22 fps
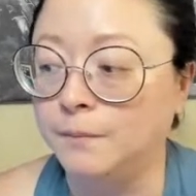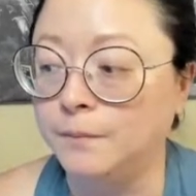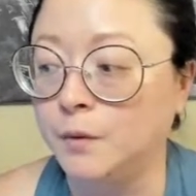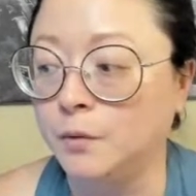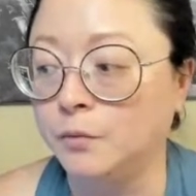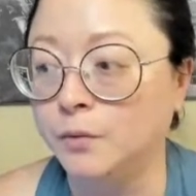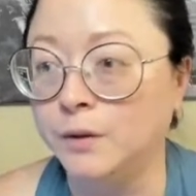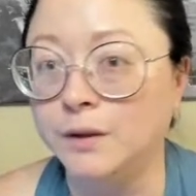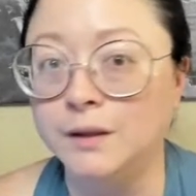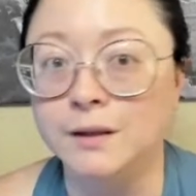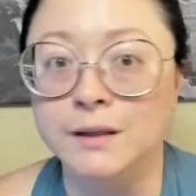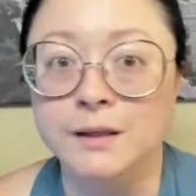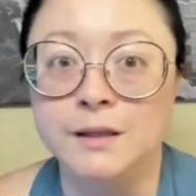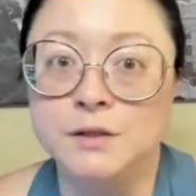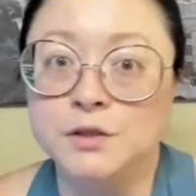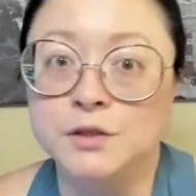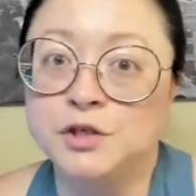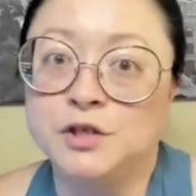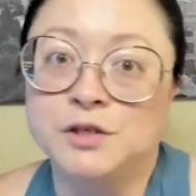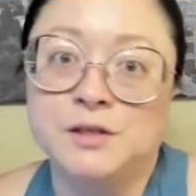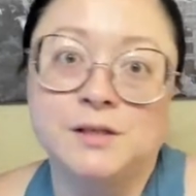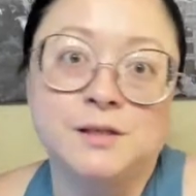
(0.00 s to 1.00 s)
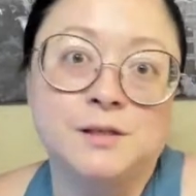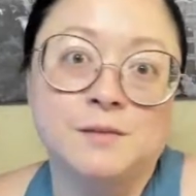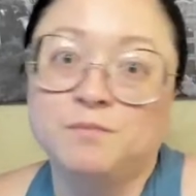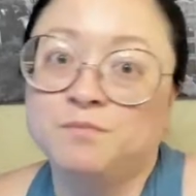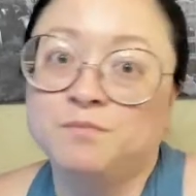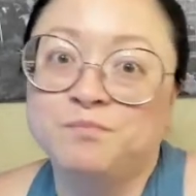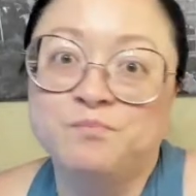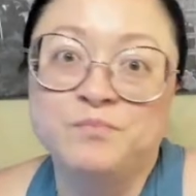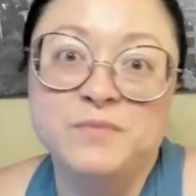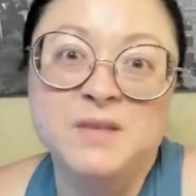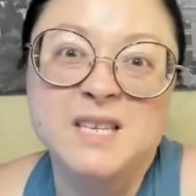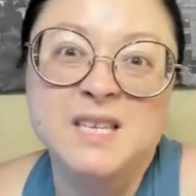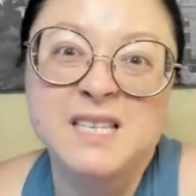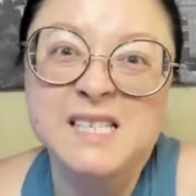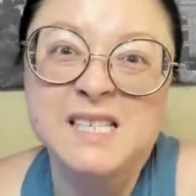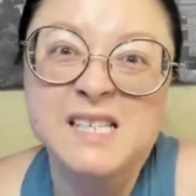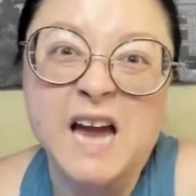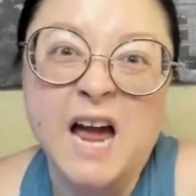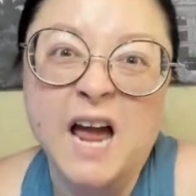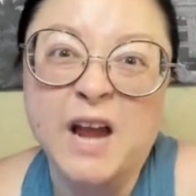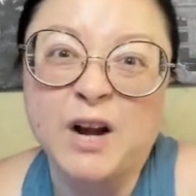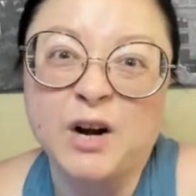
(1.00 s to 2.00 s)
Really, it's just
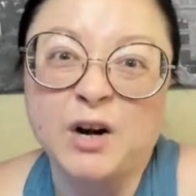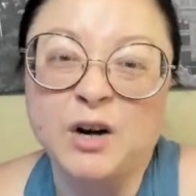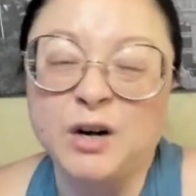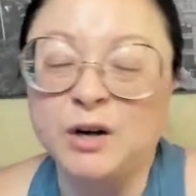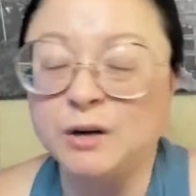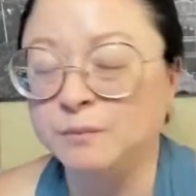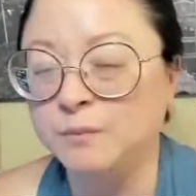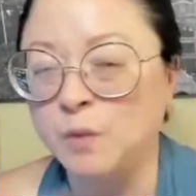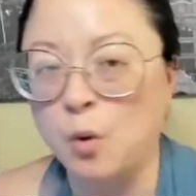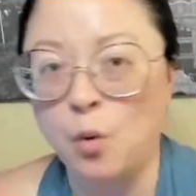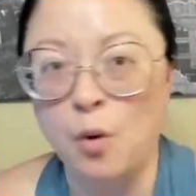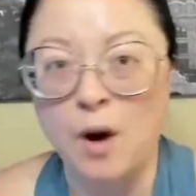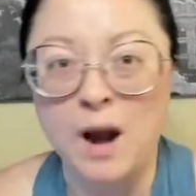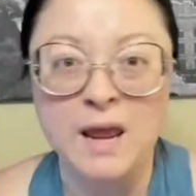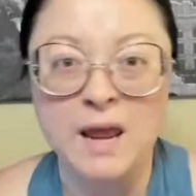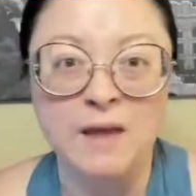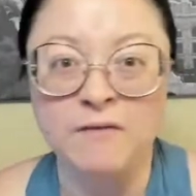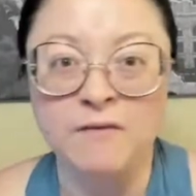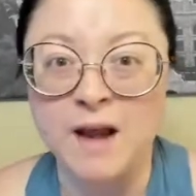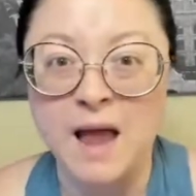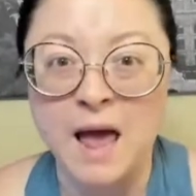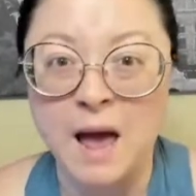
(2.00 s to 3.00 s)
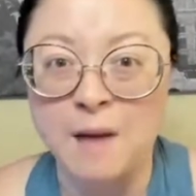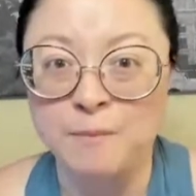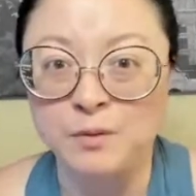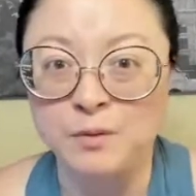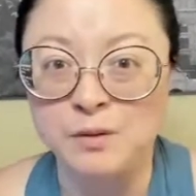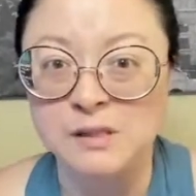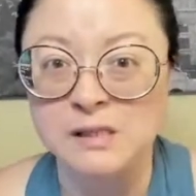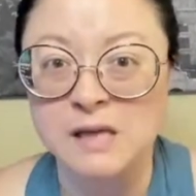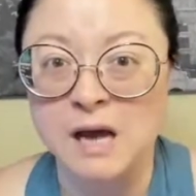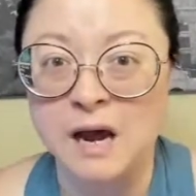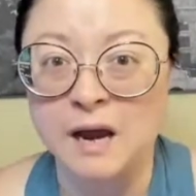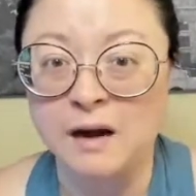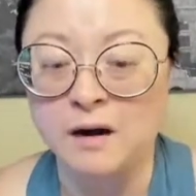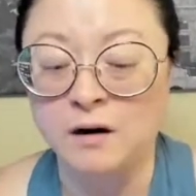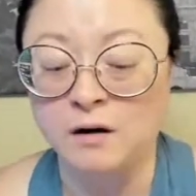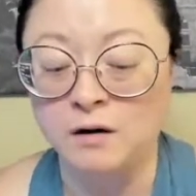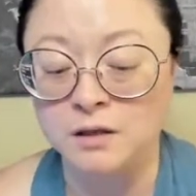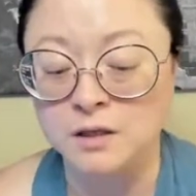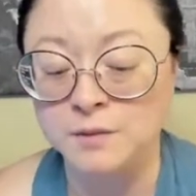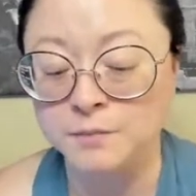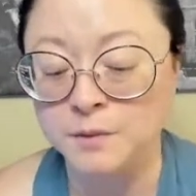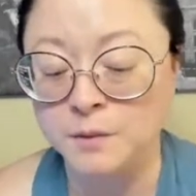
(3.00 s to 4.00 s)
cider or even apple
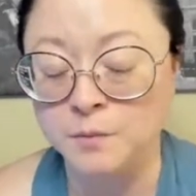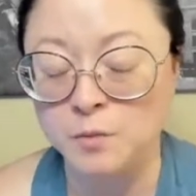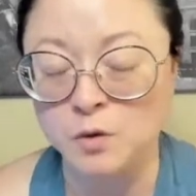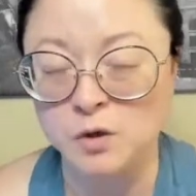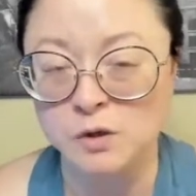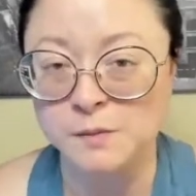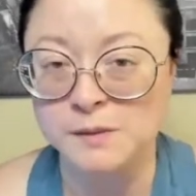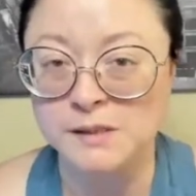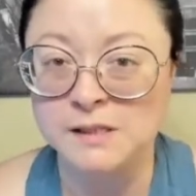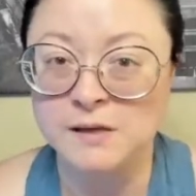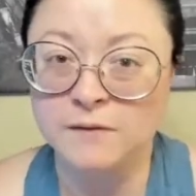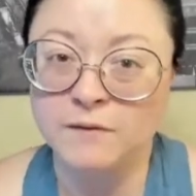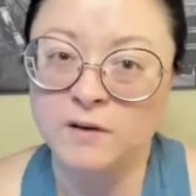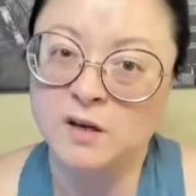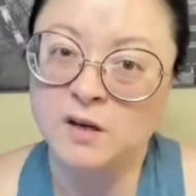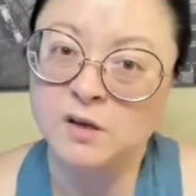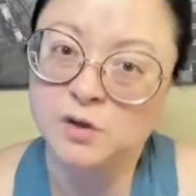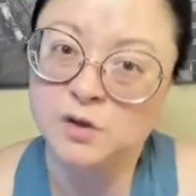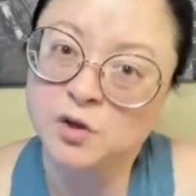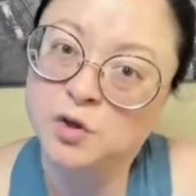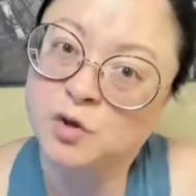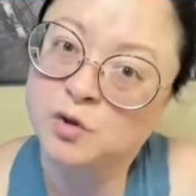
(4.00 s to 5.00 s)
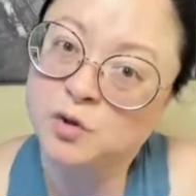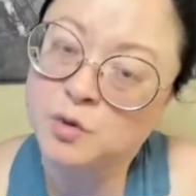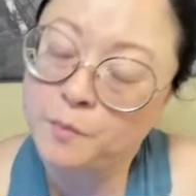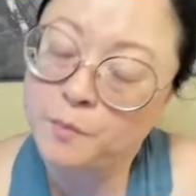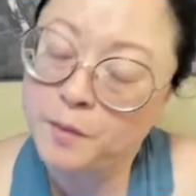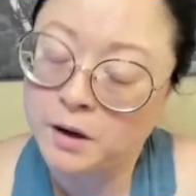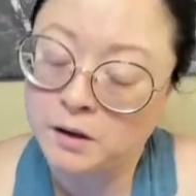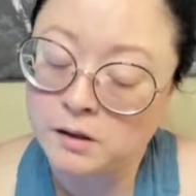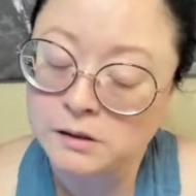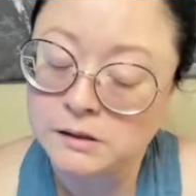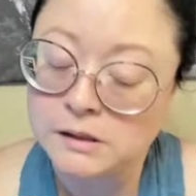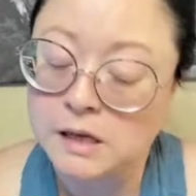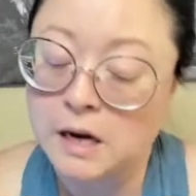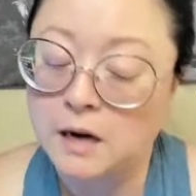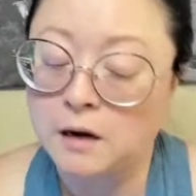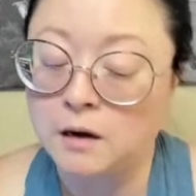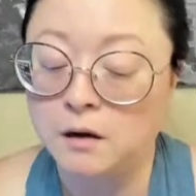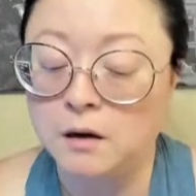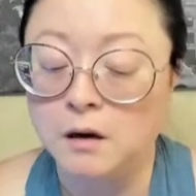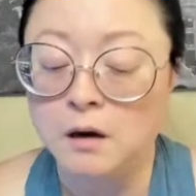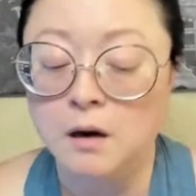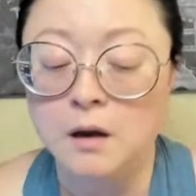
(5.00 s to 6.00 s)
cider to be more specific, because there's also pear
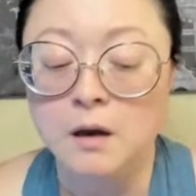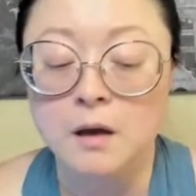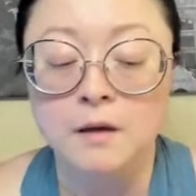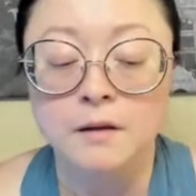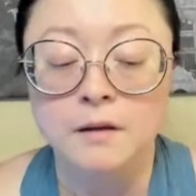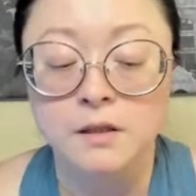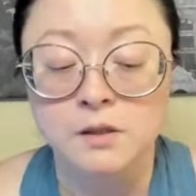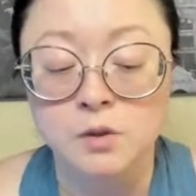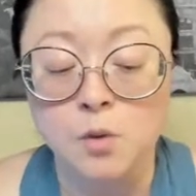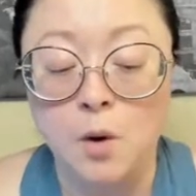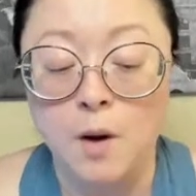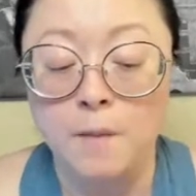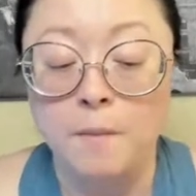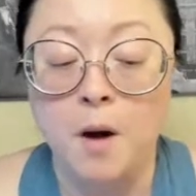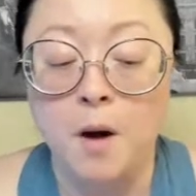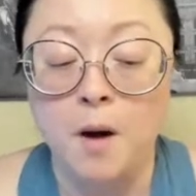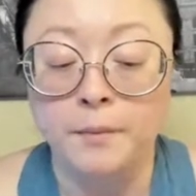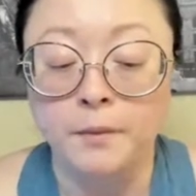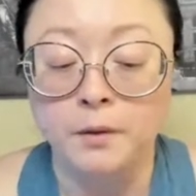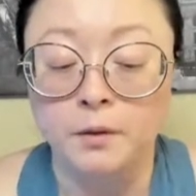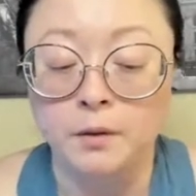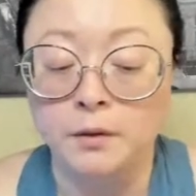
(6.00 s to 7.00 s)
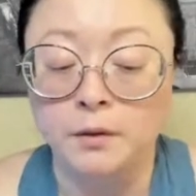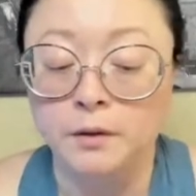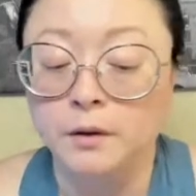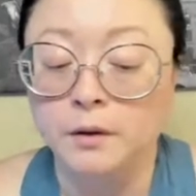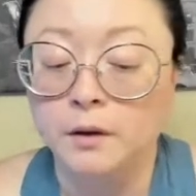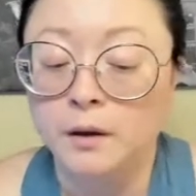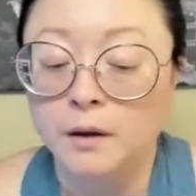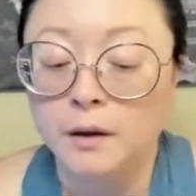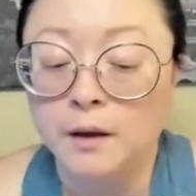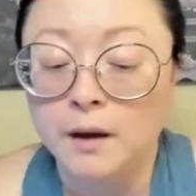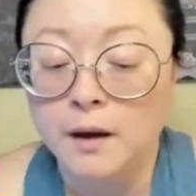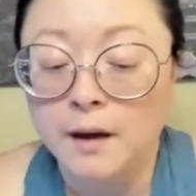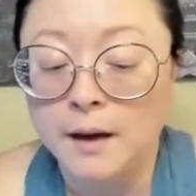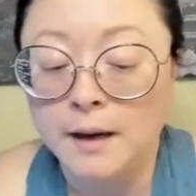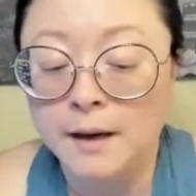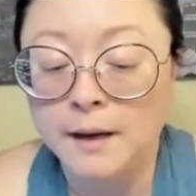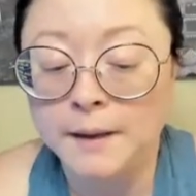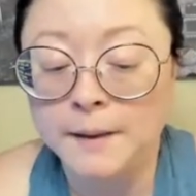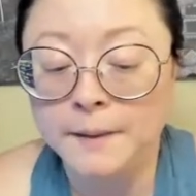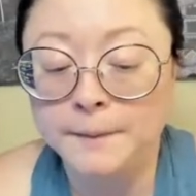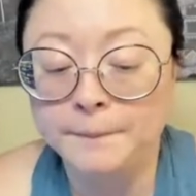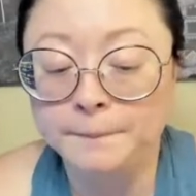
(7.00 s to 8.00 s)
cider that's quite popular.
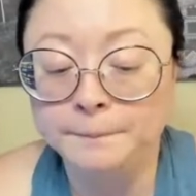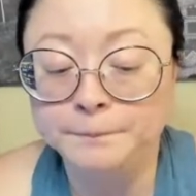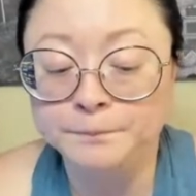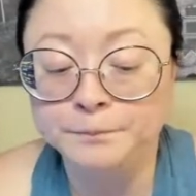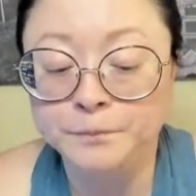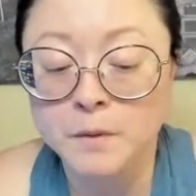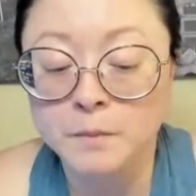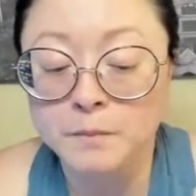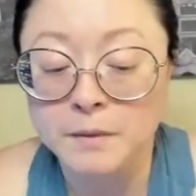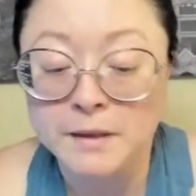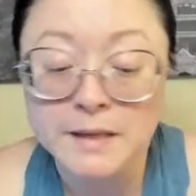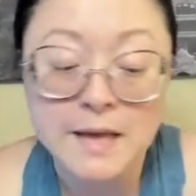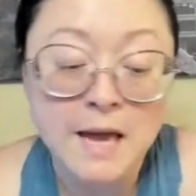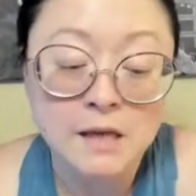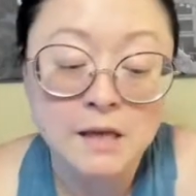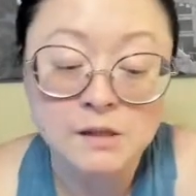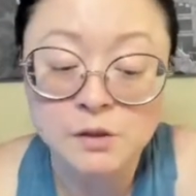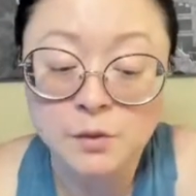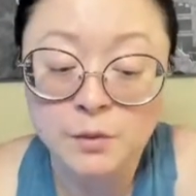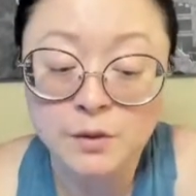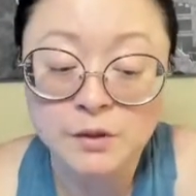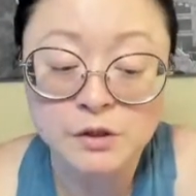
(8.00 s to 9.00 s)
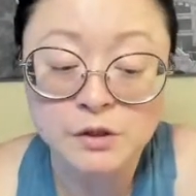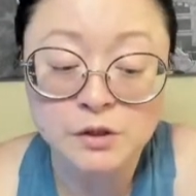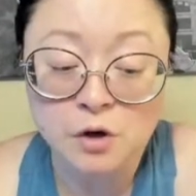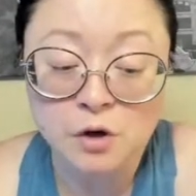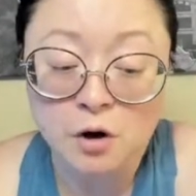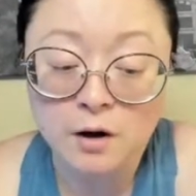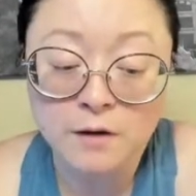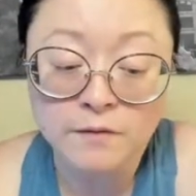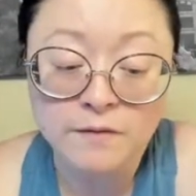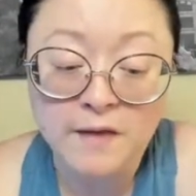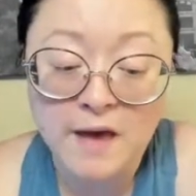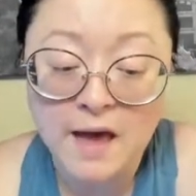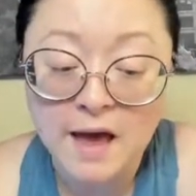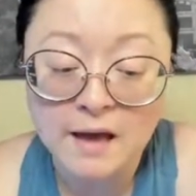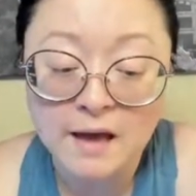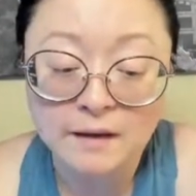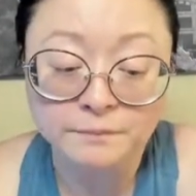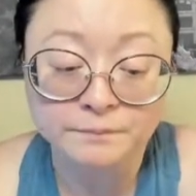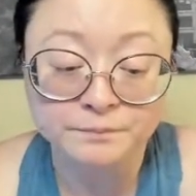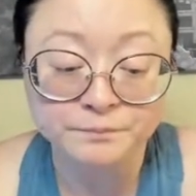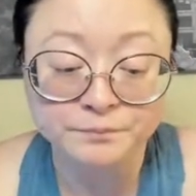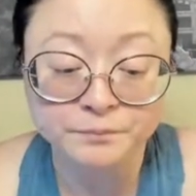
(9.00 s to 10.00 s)
But yeah, so he started that.